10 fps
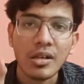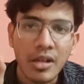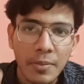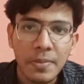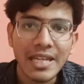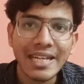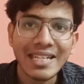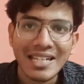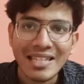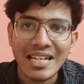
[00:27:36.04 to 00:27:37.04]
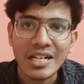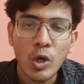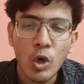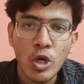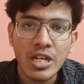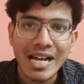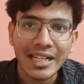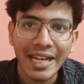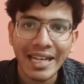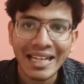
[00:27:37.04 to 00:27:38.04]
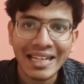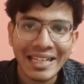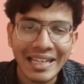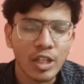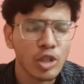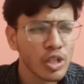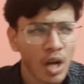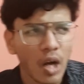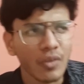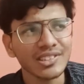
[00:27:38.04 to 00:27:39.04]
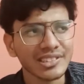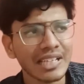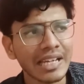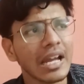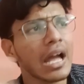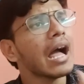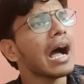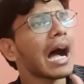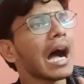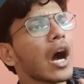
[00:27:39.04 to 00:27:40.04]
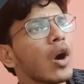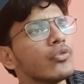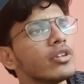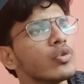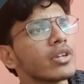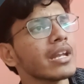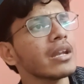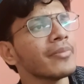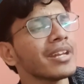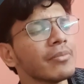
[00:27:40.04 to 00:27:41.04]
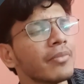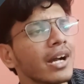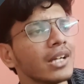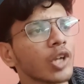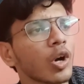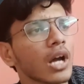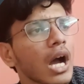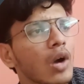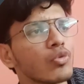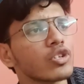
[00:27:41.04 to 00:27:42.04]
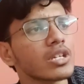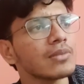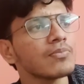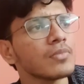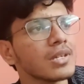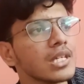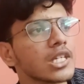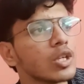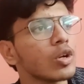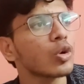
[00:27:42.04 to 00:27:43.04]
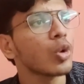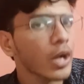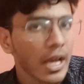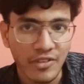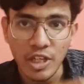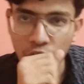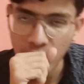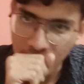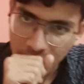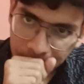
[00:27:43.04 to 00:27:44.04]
repeat the code again and again. You should always think how you can minimize or how you can make your code efficient.